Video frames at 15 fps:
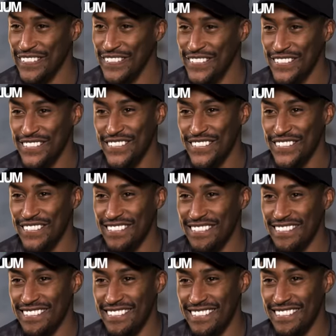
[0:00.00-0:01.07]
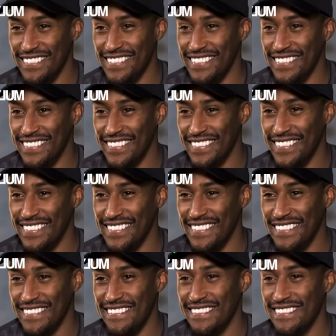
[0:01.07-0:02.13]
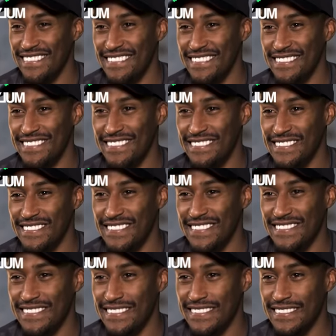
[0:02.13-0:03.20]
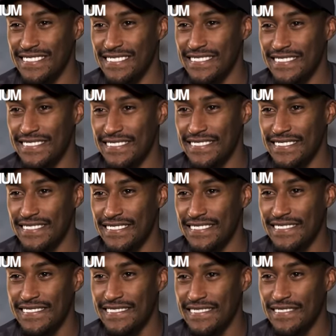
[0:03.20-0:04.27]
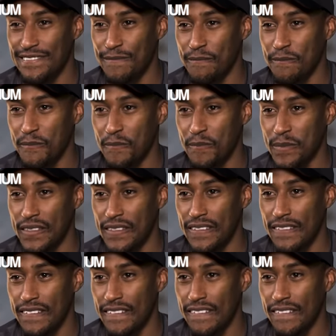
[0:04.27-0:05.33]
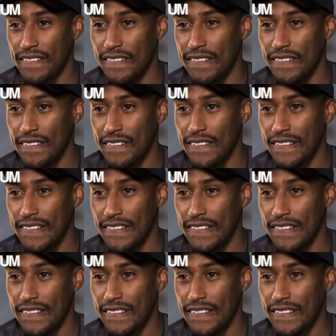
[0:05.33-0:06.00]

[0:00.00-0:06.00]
(not speaking)